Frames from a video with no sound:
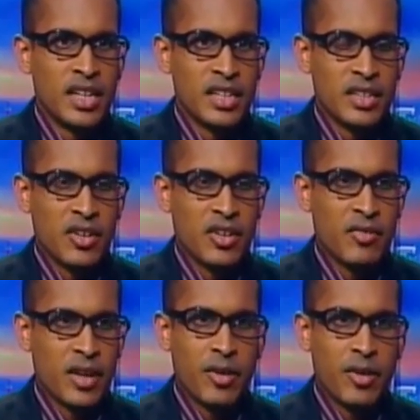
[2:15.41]
There's a lot
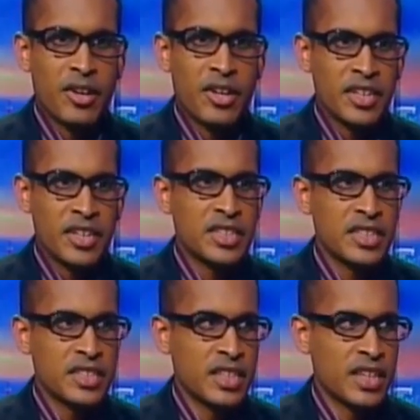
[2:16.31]
of like foreign
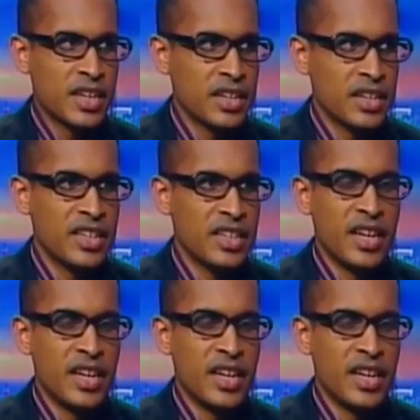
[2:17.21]
interest in the country.